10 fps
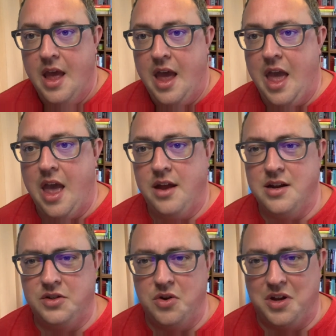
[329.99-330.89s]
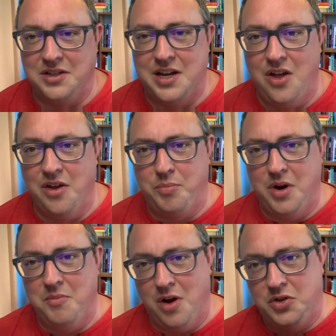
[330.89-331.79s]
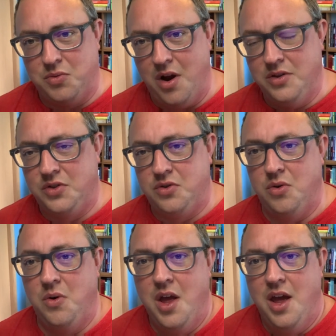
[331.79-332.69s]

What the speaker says: And as you can tell, it pretty much runs through